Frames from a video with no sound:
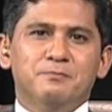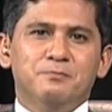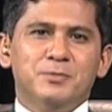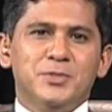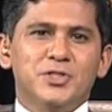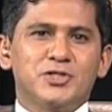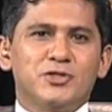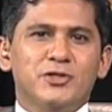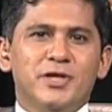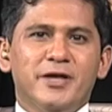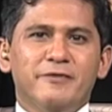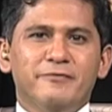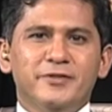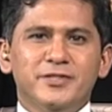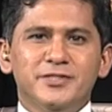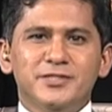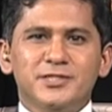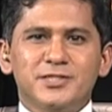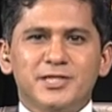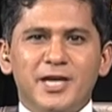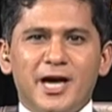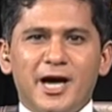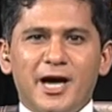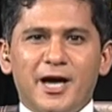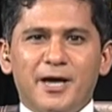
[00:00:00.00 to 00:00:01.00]
Mr.
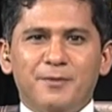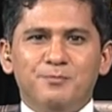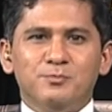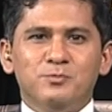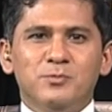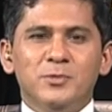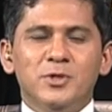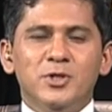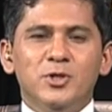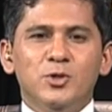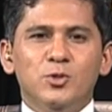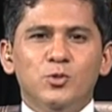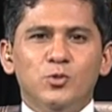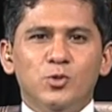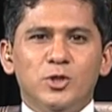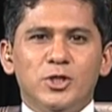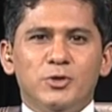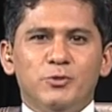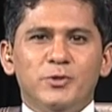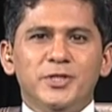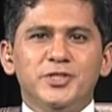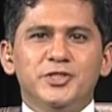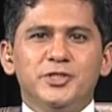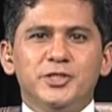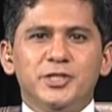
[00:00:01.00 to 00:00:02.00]
Evans' time will
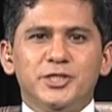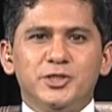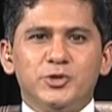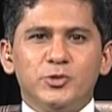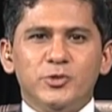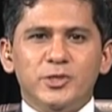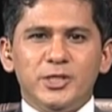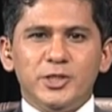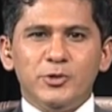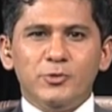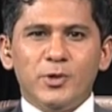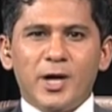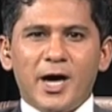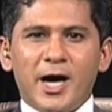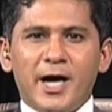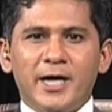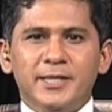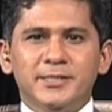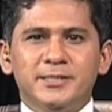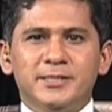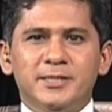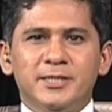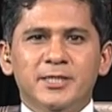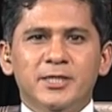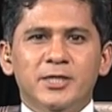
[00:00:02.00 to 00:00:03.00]
reach into a new
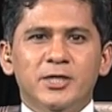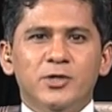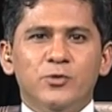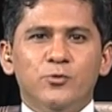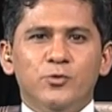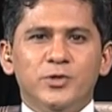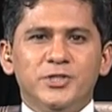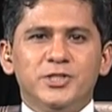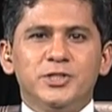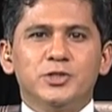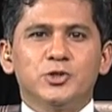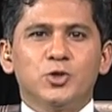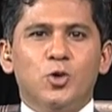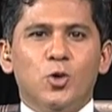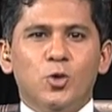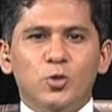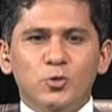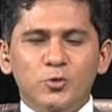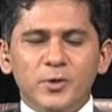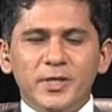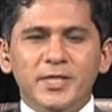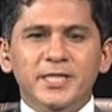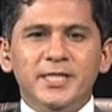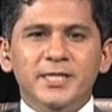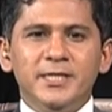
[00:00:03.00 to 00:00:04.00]
height, which is
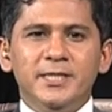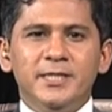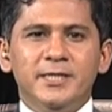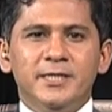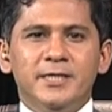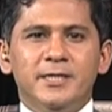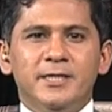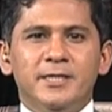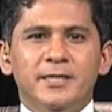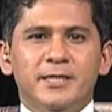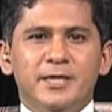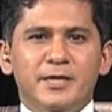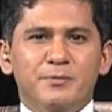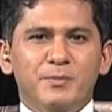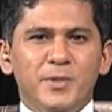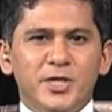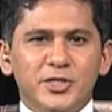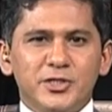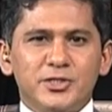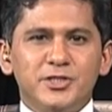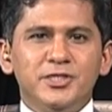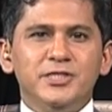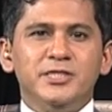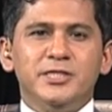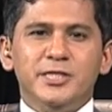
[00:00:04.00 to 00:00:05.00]
already, he
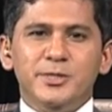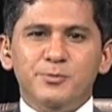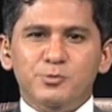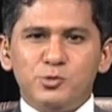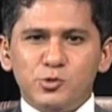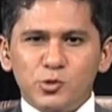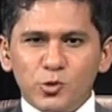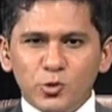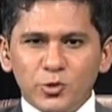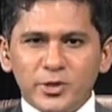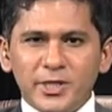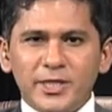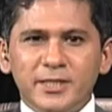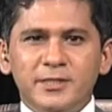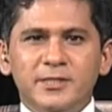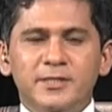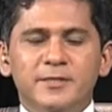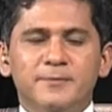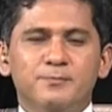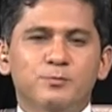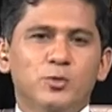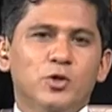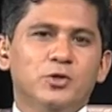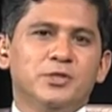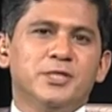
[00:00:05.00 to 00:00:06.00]
mentioned, deep-rooted,
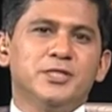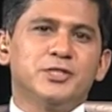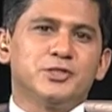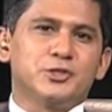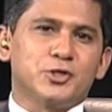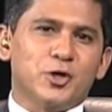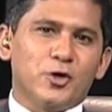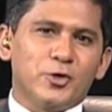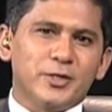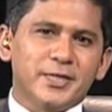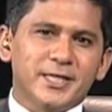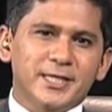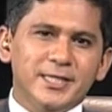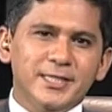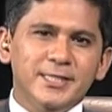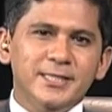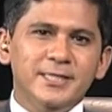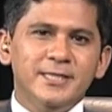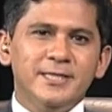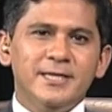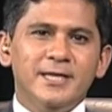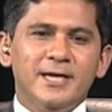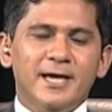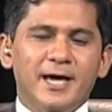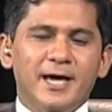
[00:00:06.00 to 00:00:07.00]
both historically